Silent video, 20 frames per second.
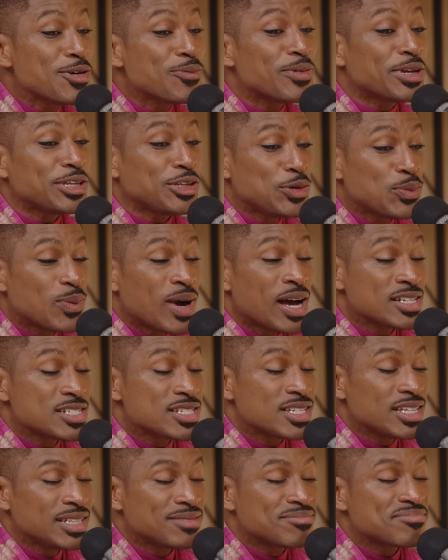when you watch
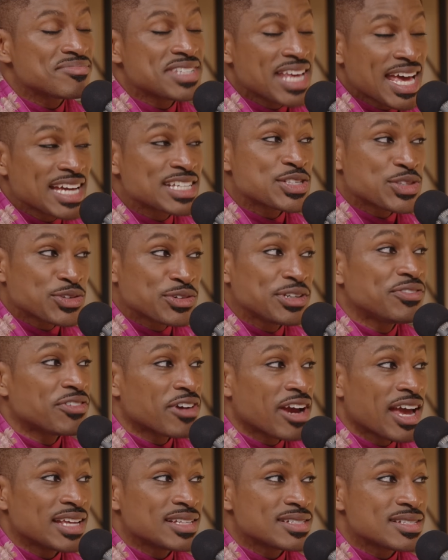it, text 3
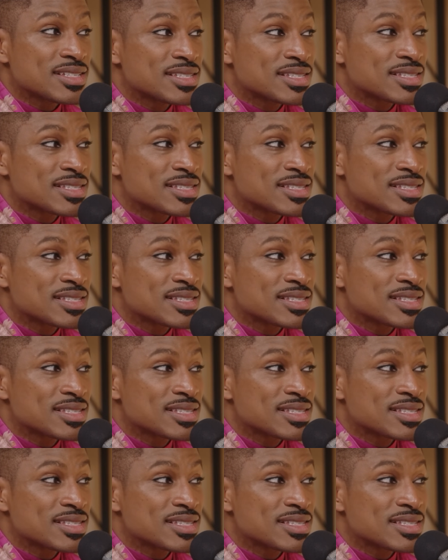friends.